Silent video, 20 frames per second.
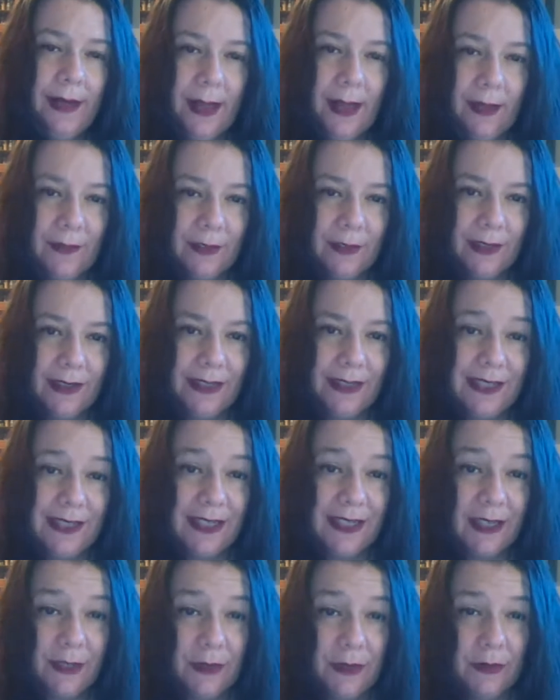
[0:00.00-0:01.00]
of it
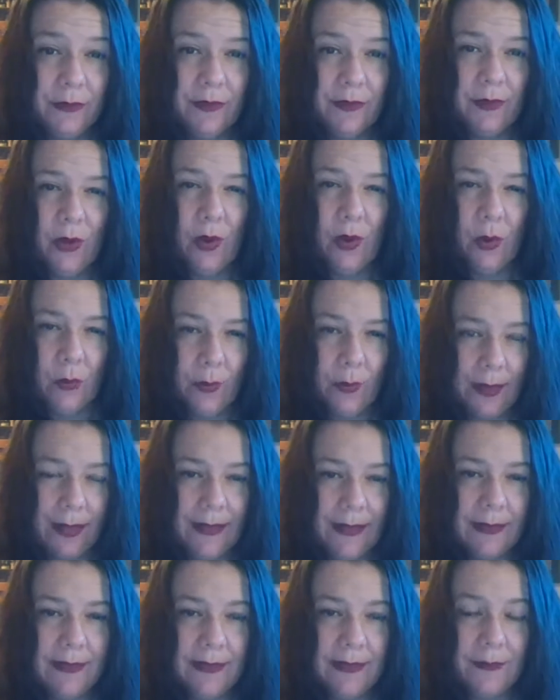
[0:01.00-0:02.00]
continued for
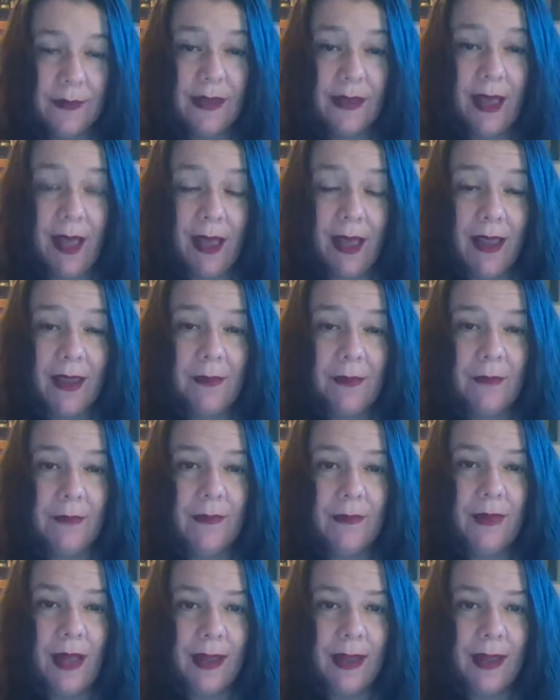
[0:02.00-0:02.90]
quite some time.